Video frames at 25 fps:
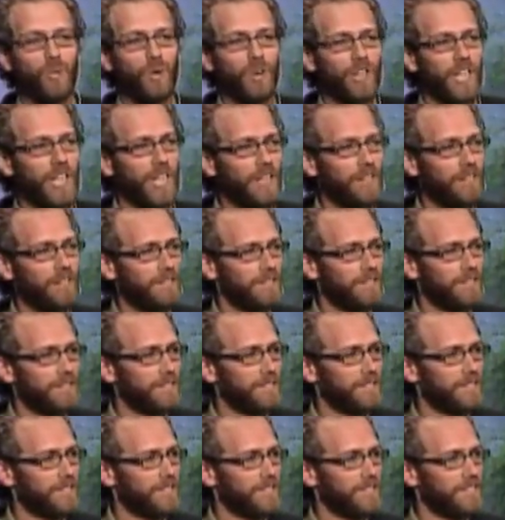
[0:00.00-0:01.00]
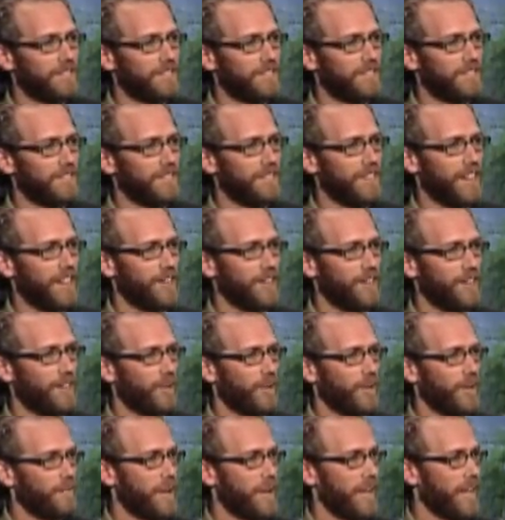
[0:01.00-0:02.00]
Working. Now you know
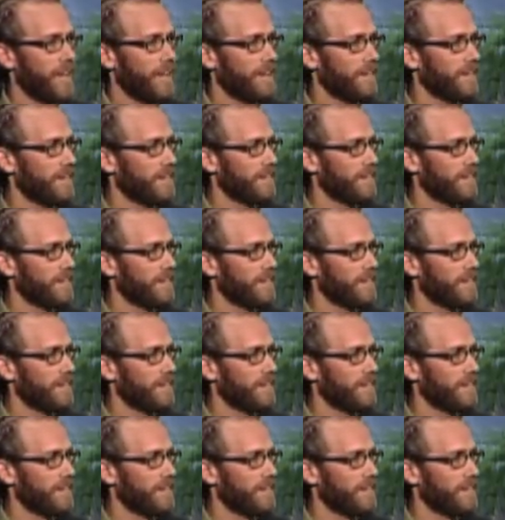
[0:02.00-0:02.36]
what he meant.